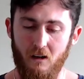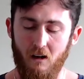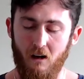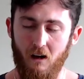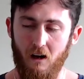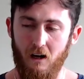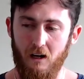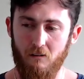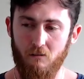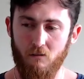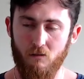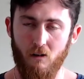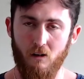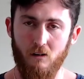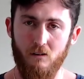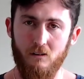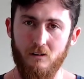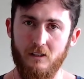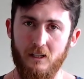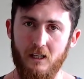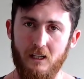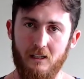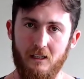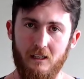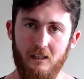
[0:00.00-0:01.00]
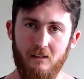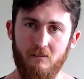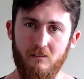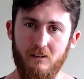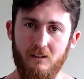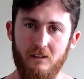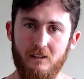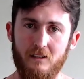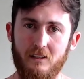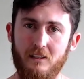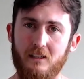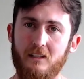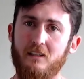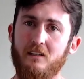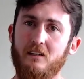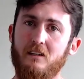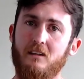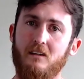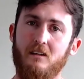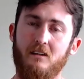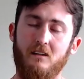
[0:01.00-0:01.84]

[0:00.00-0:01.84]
I wrote down everything.